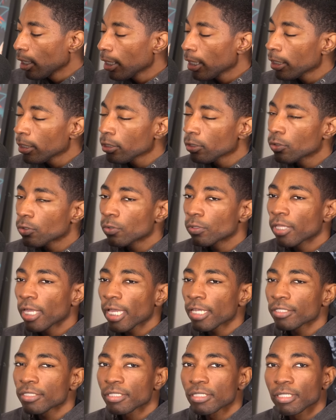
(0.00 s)
Anywho,
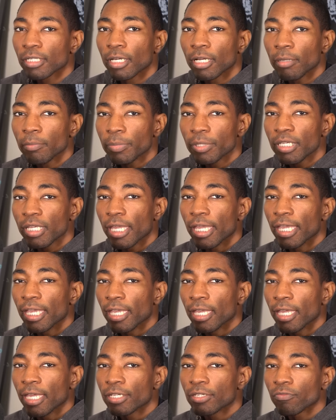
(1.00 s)
that's gonna be
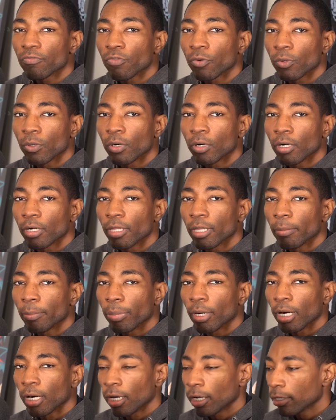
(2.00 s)
it for the
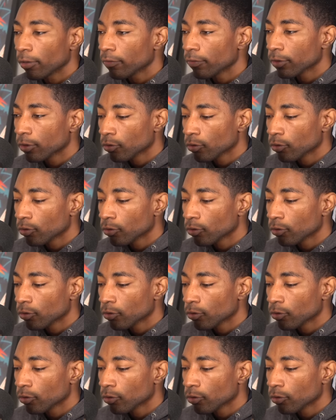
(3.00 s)
Pod of